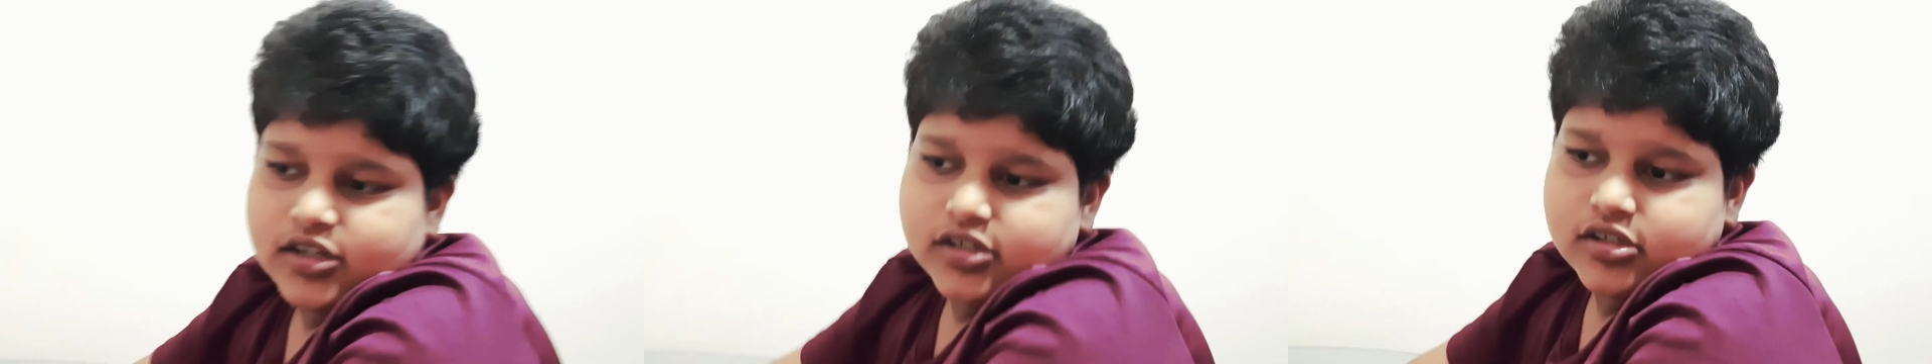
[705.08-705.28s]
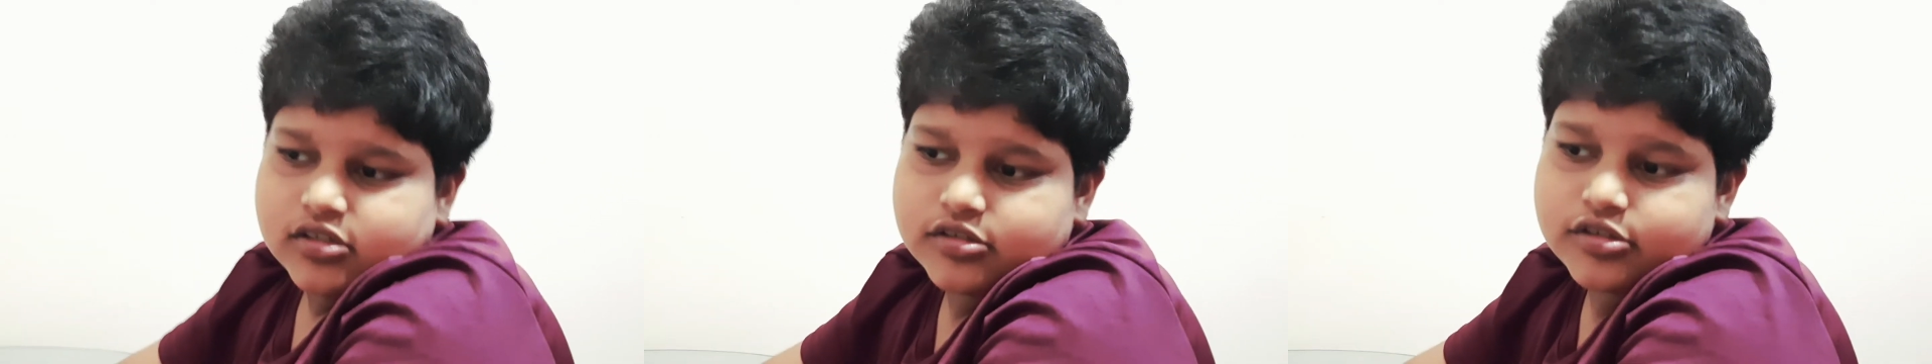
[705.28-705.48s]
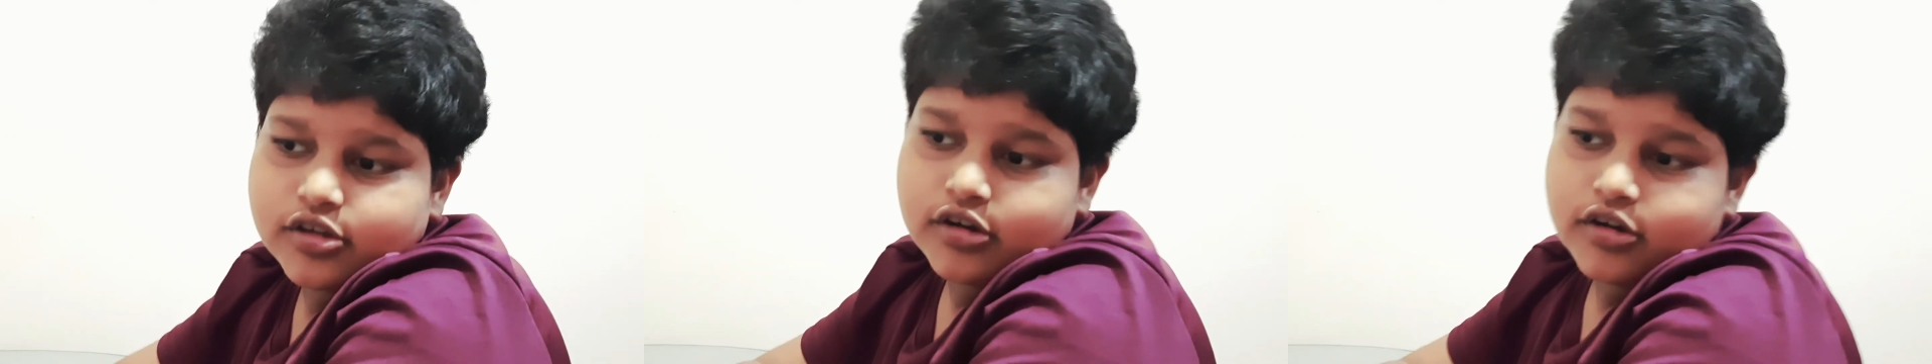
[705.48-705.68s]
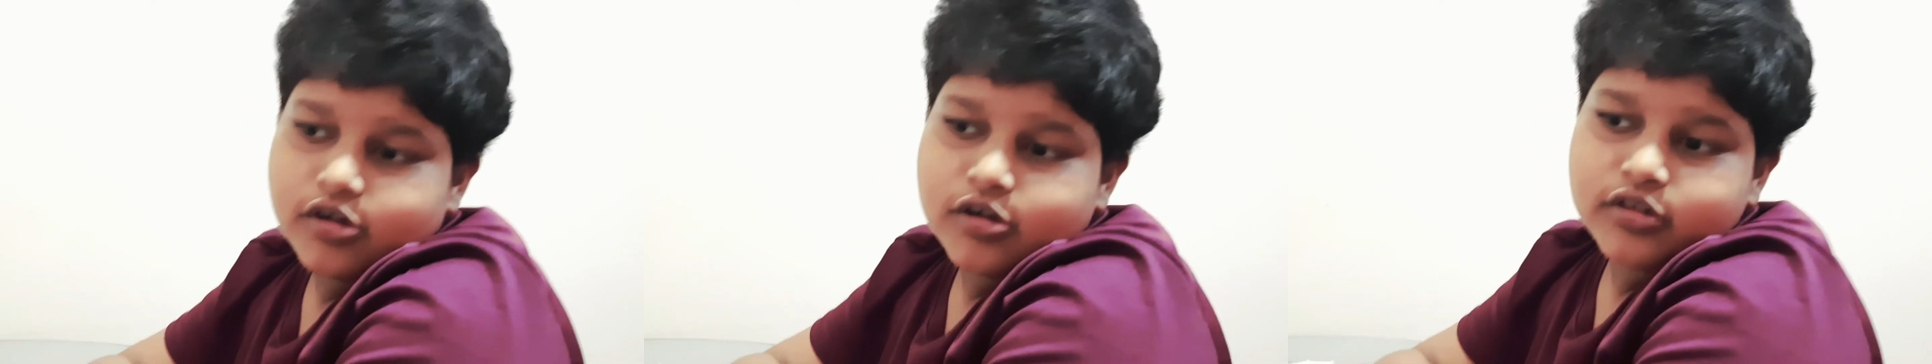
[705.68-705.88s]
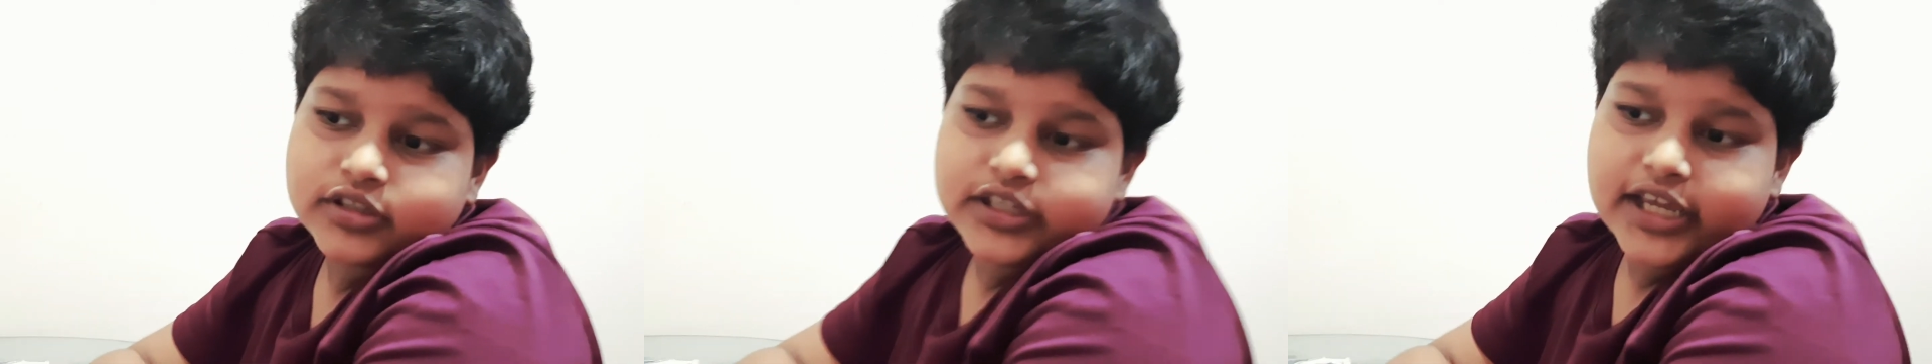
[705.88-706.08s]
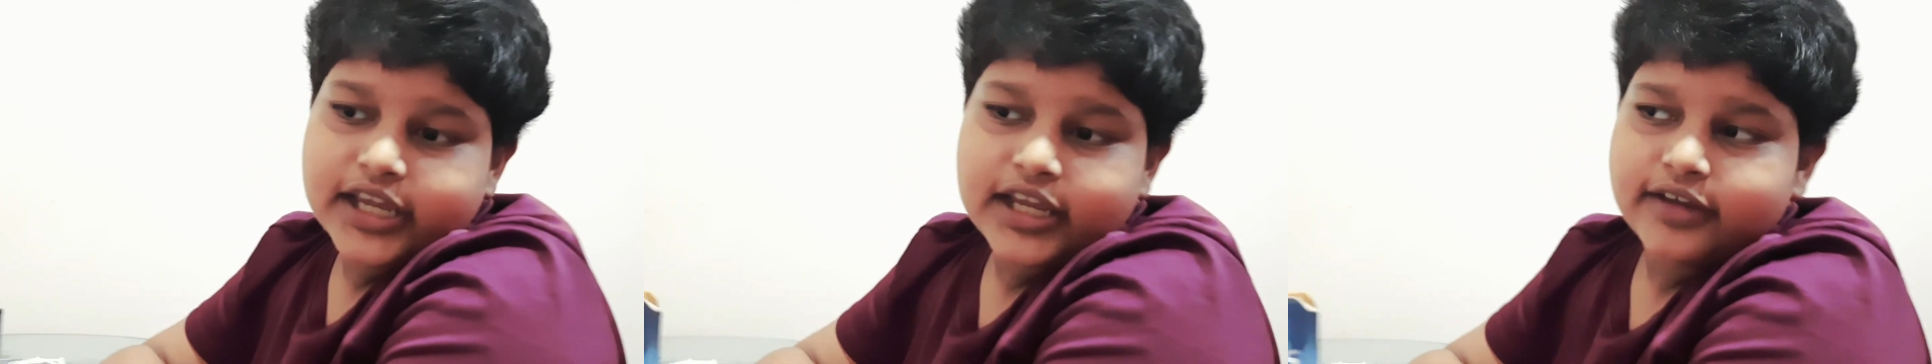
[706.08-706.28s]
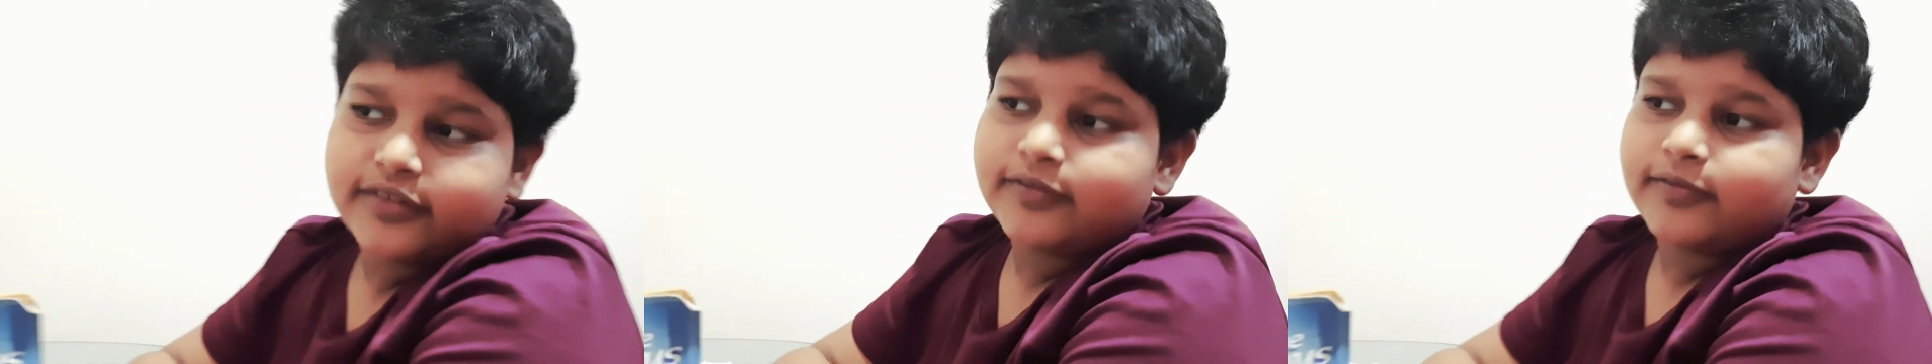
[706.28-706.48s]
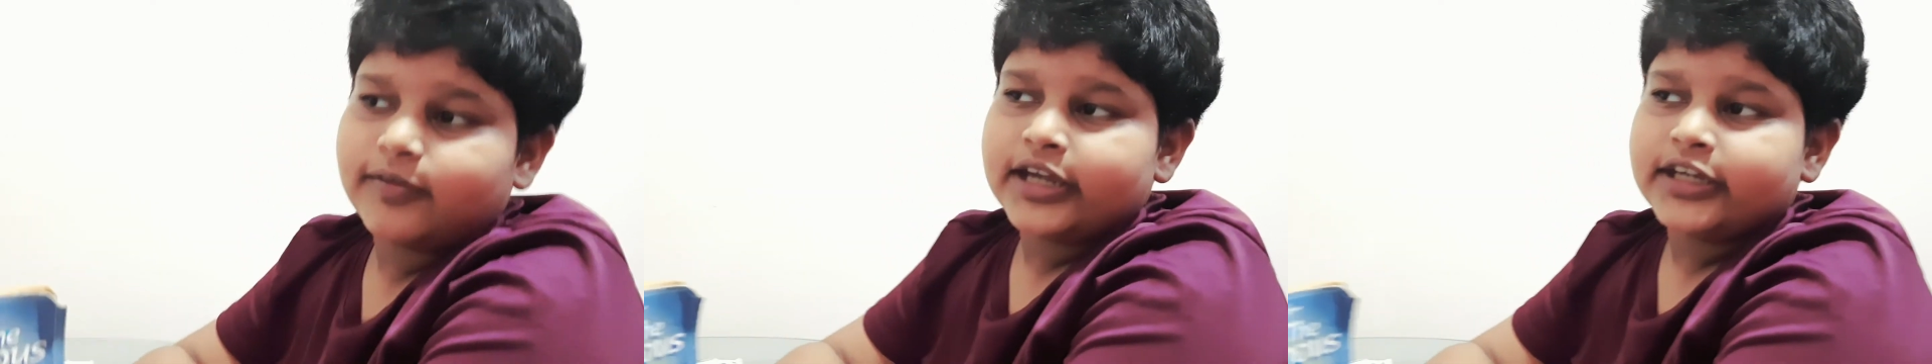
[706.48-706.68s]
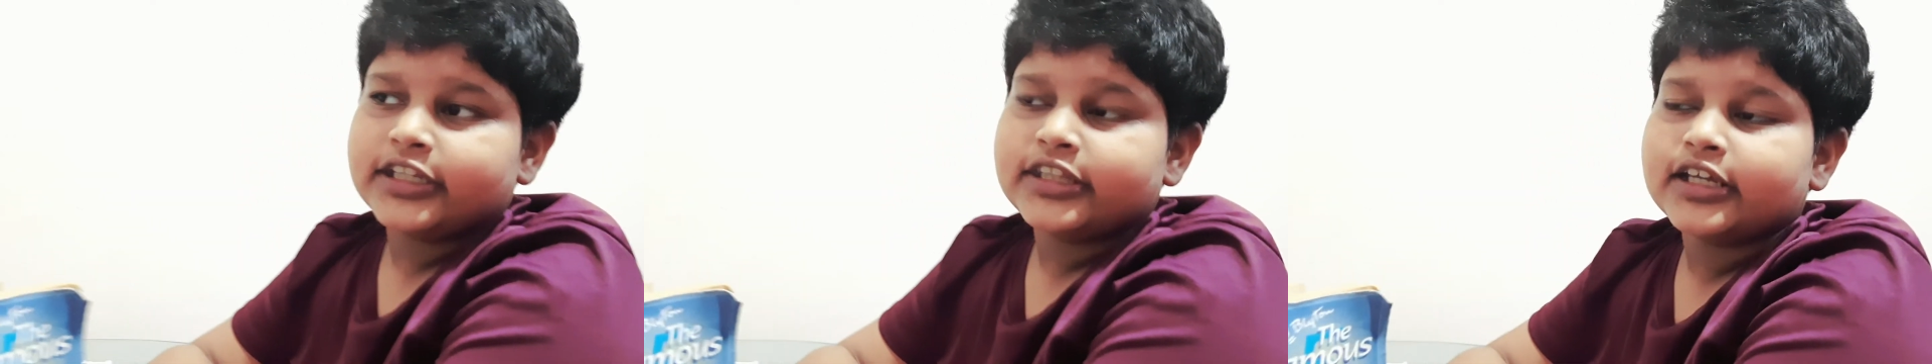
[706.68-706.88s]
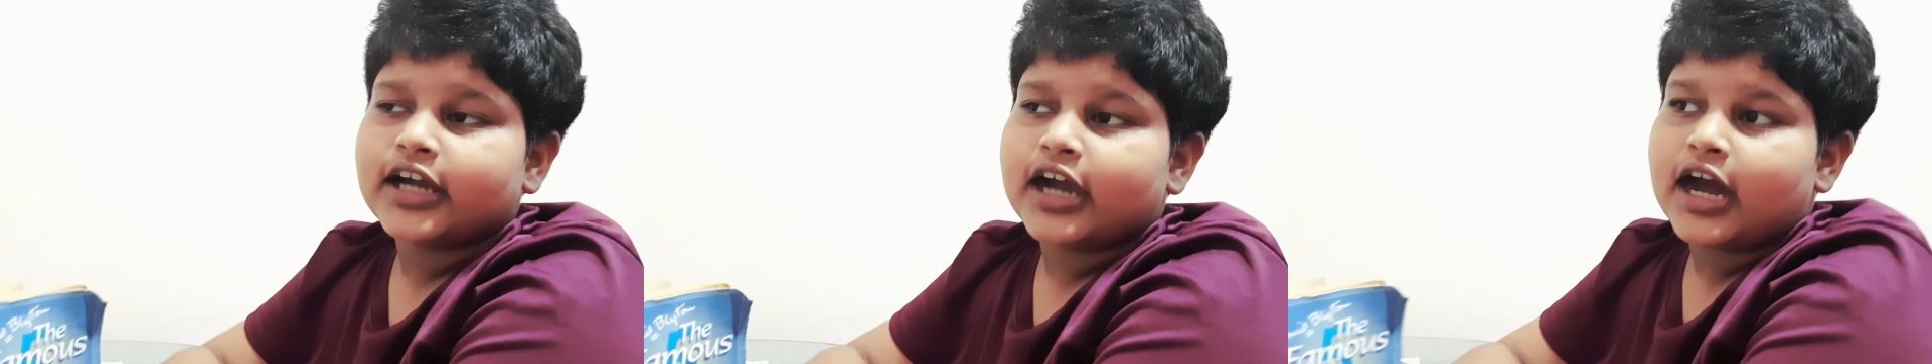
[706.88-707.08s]
So they went in
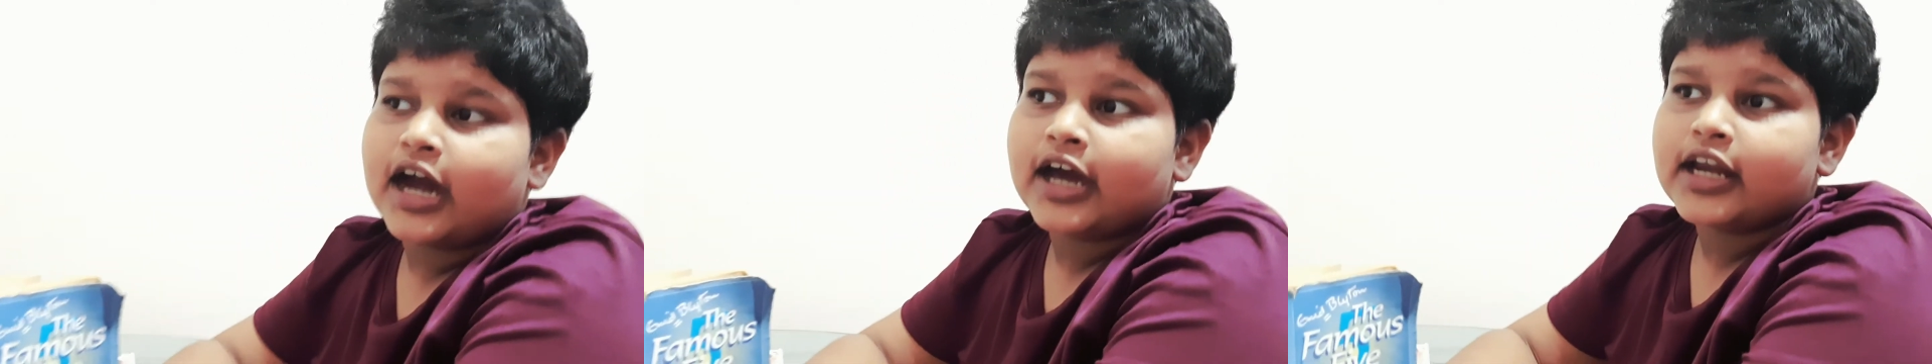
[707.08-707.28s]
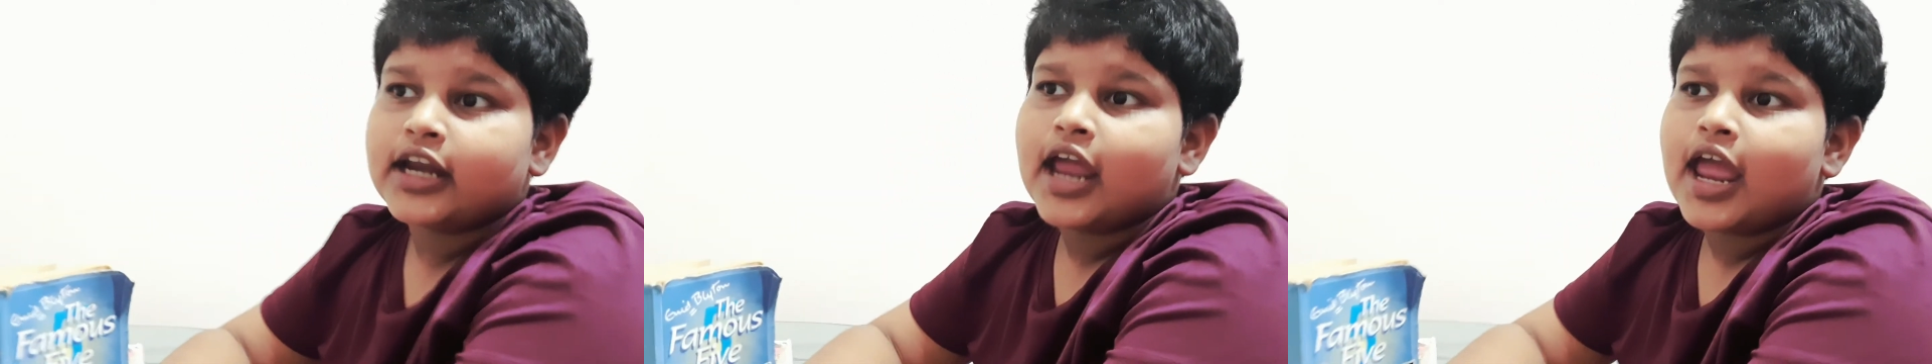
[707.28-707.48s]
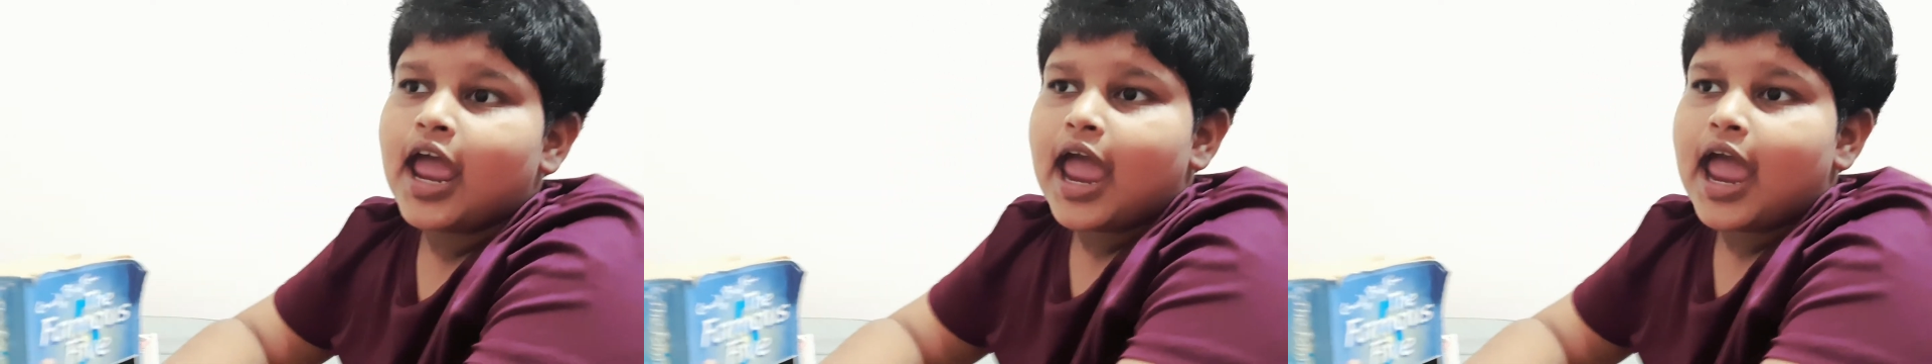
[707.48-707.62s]
the car,